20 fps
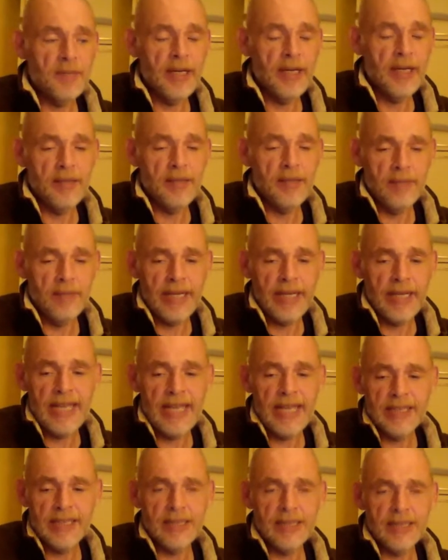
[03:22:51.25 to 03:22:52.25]
My
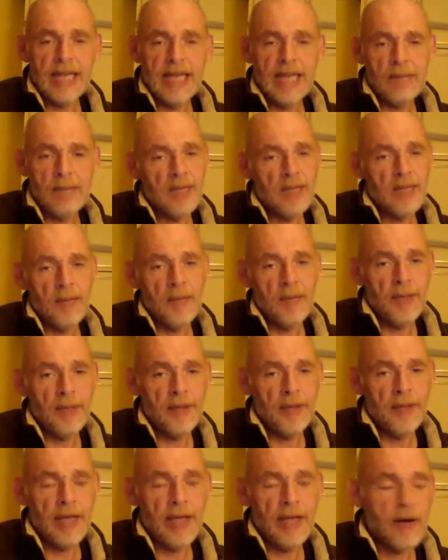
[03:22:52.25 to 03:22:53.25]
ASOS laptop
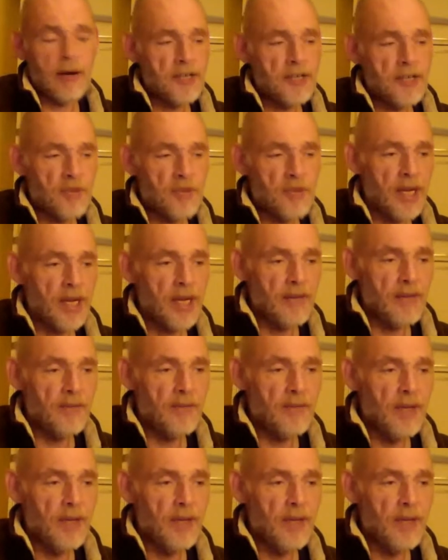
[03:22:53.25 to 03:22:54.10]
here, the hard drive,